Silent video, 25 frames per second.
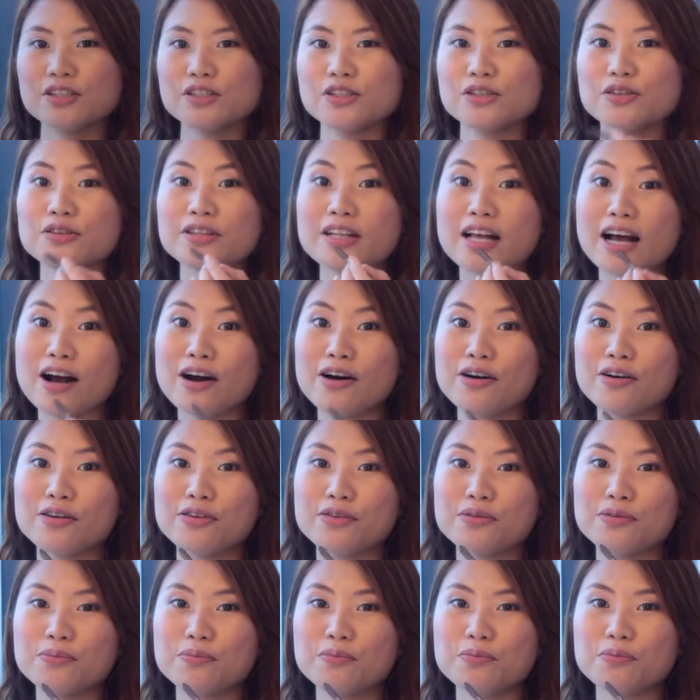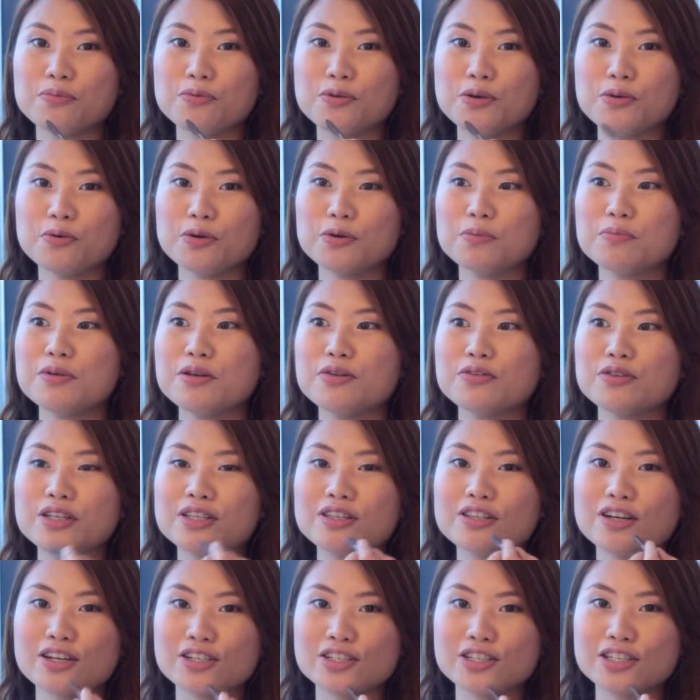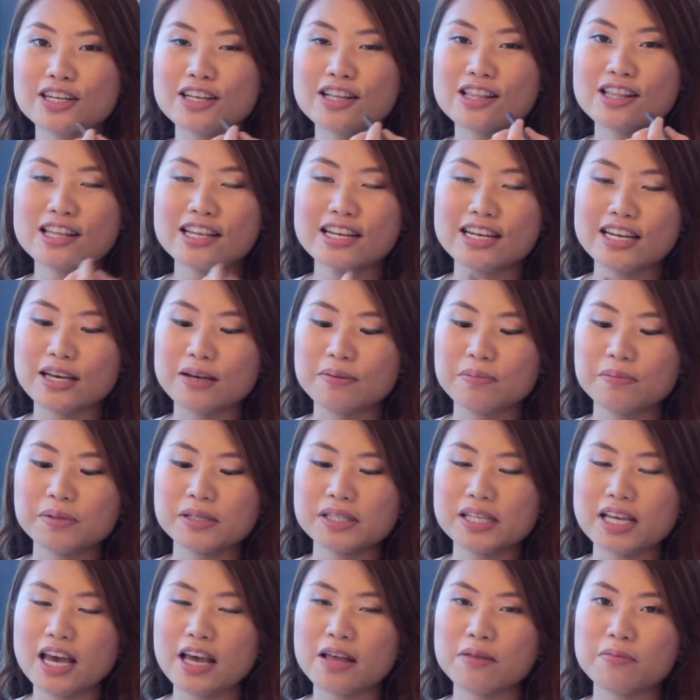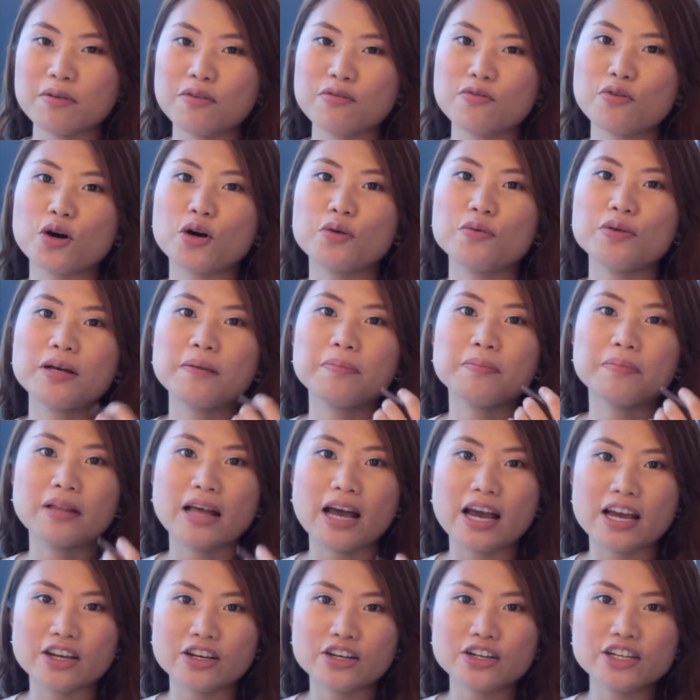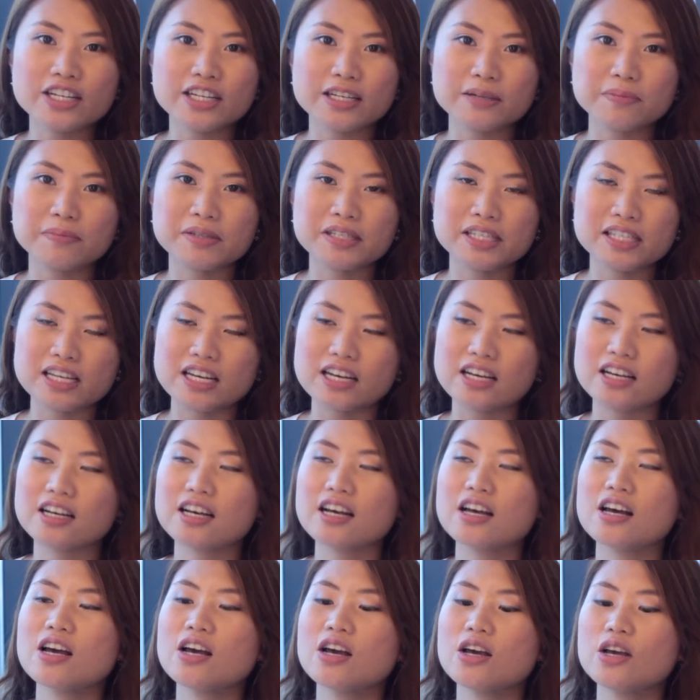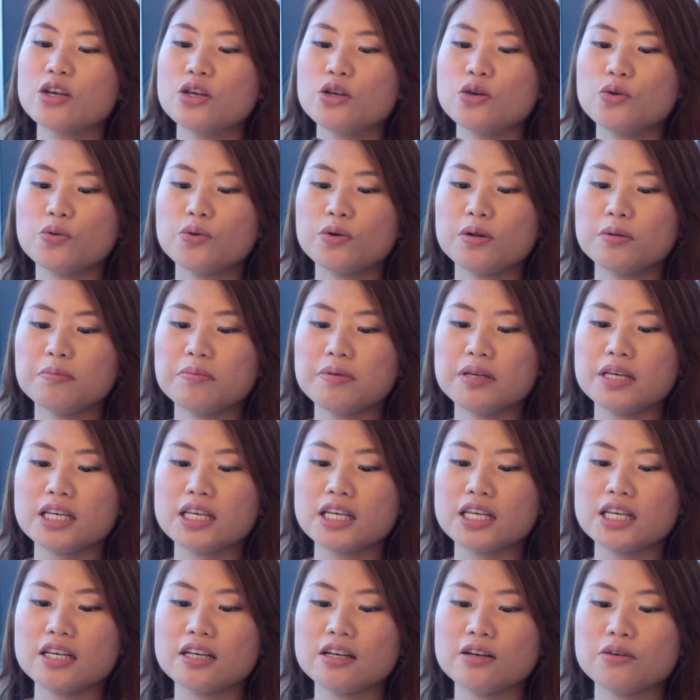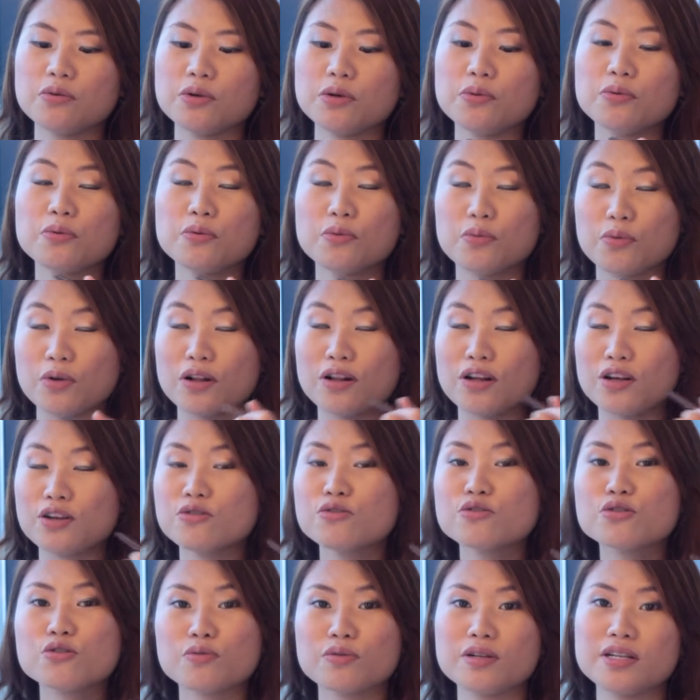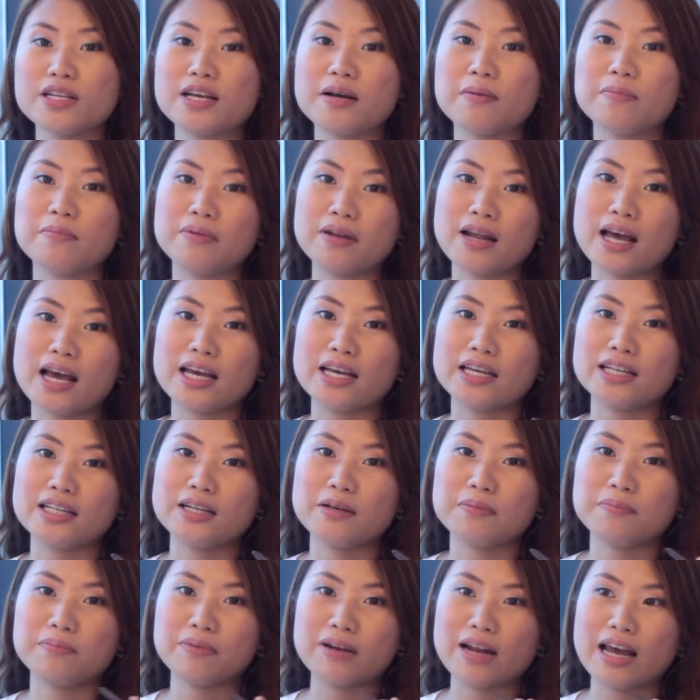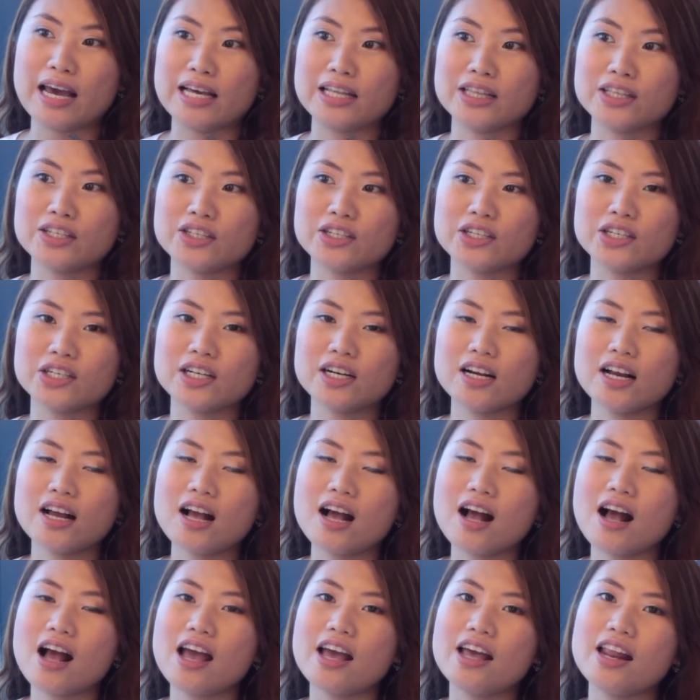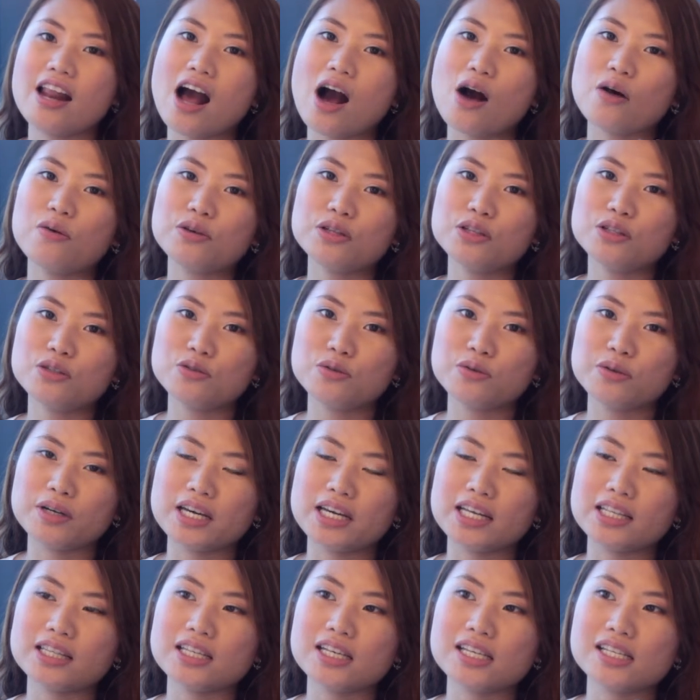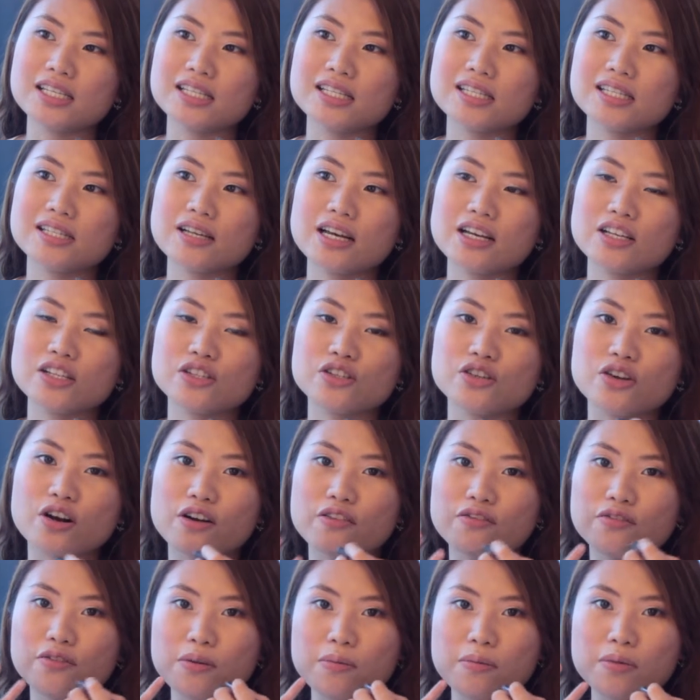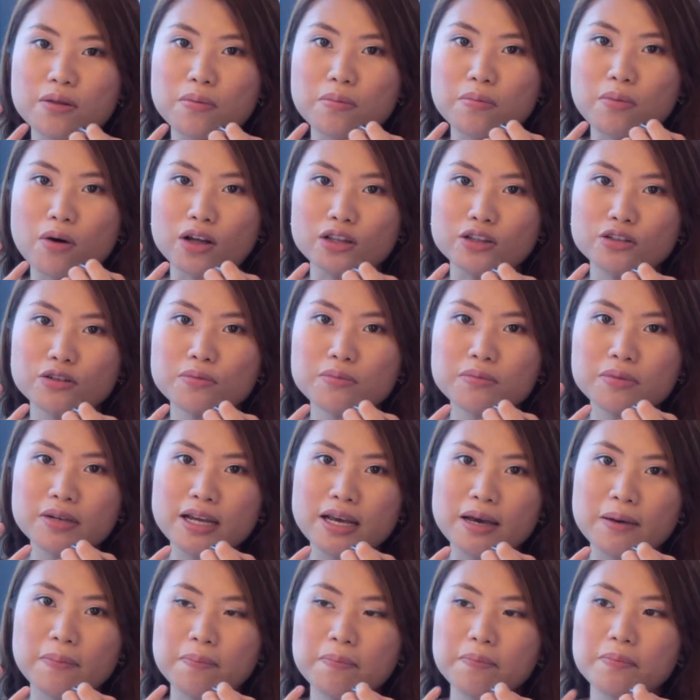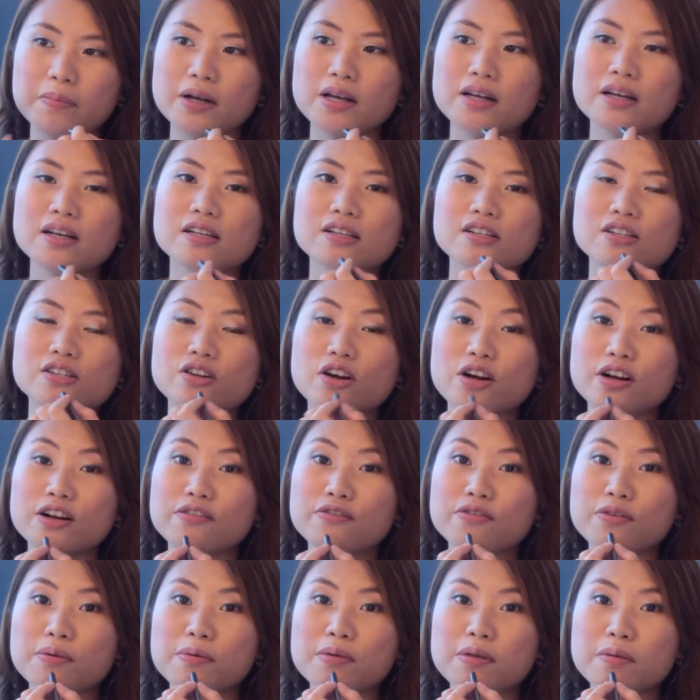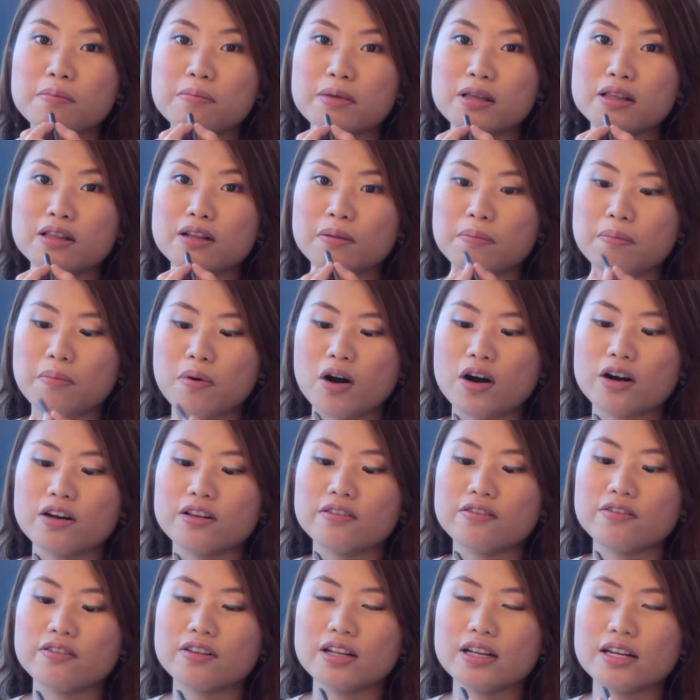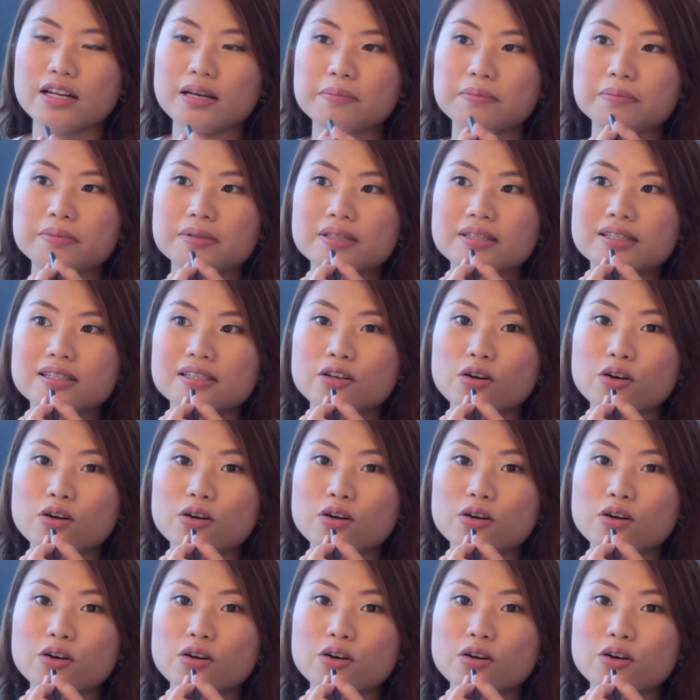So now we will be retouching the lips, and before we apply your lipstick, I usually apply lip liner. And how we do it is I start from the bottom lip, starting from the middle part of the lips,